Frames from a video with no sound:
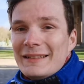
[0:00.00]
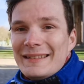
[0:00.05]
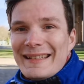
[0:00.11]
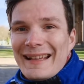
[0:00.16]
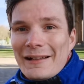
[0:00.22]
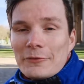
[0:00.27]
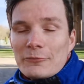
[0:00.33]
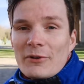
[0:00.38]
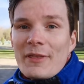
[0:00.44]

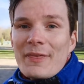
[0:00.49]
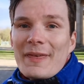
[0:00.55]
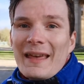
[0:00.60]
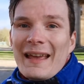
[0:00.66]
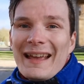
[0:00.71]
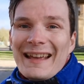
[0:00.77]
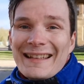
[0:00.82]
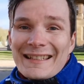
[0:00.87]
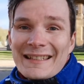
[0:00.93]
dealt with
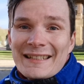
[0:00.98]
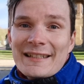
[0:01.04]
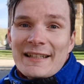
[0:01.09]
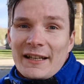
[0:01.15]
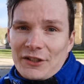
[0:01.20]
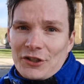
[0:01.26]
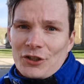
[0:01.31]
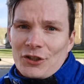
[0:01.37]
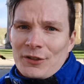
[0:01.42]
as
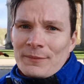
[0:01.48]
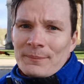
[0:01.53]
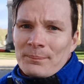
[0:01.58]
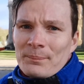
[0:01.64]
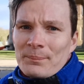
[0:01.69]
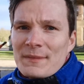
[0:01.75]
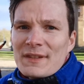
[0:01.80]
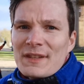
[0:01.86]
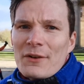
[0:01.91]
such.
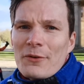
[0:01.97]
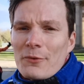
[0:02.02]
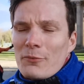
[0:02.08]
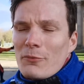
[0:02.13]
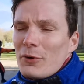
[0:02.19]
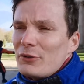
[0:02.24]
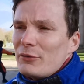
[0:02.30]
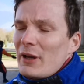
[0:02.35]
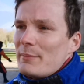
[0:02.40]
So
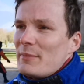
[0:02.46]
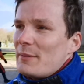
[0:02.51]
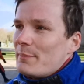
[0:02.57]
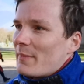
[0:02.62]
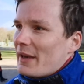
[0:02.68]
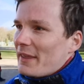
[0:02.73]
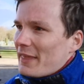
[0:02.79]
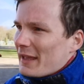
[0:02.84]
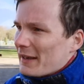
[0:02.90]
what do I
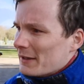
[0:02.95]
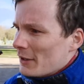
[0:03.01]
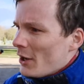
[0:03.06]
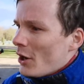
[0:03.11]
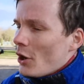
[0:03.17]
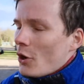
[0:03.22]
mean by that?